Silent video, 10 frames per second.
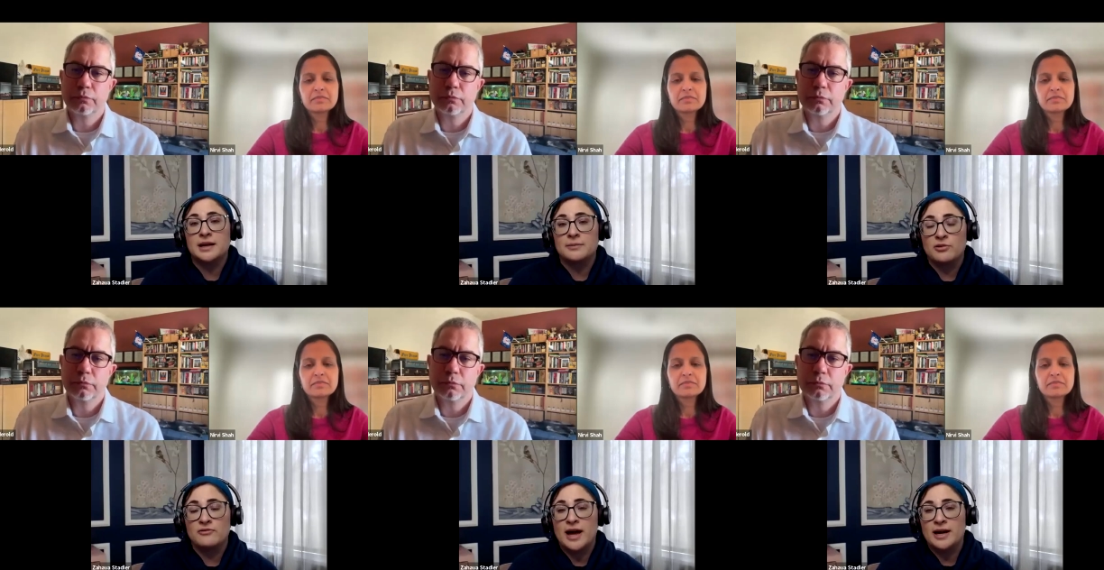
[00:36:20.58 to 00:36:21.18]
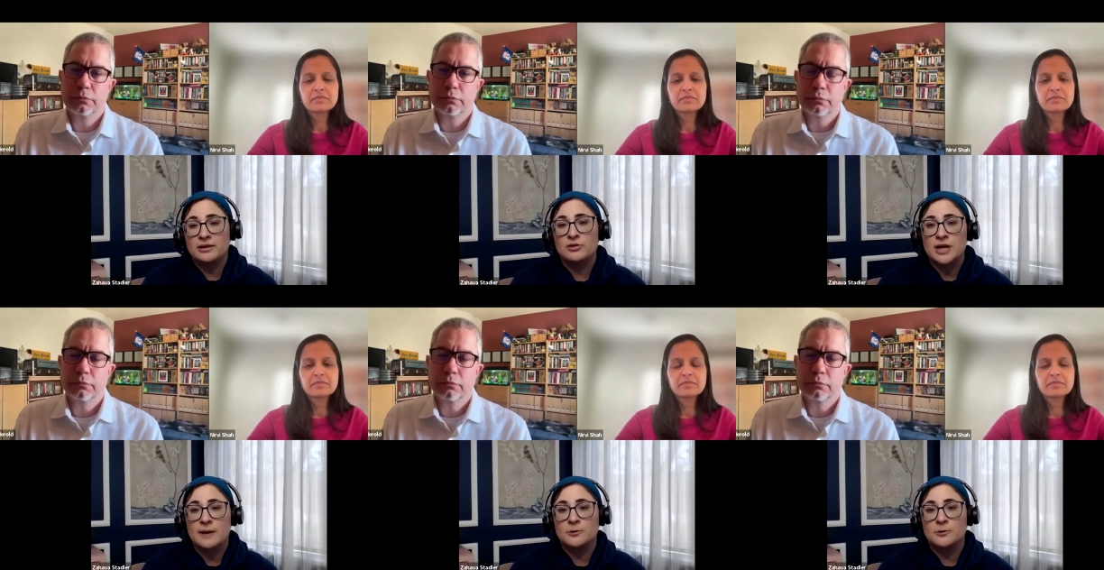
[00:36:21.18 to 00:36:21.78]
Speaker 1: in providing
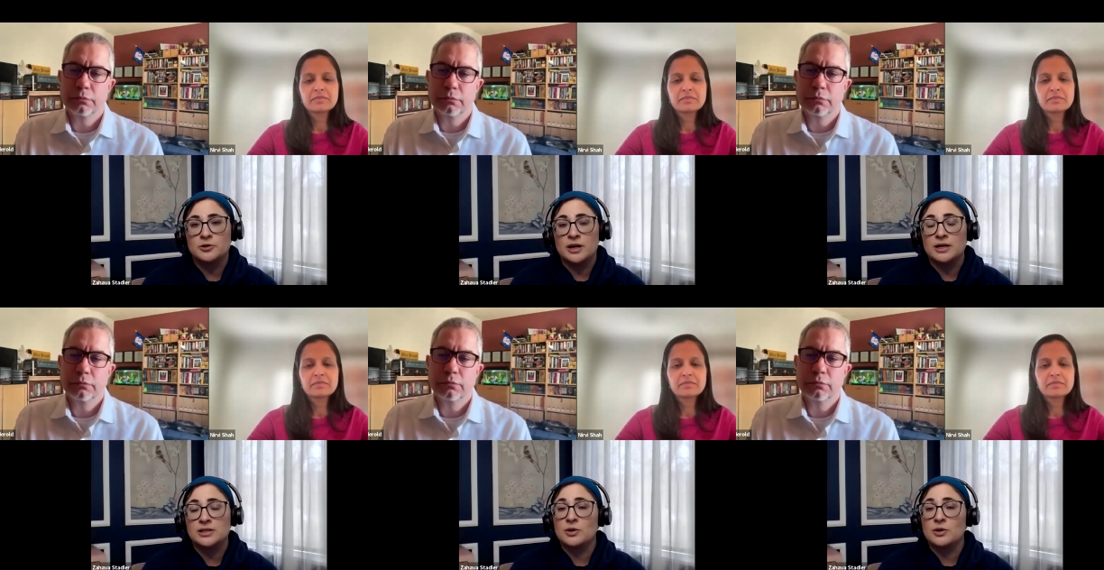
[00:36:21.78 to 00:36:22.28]
those opportunities.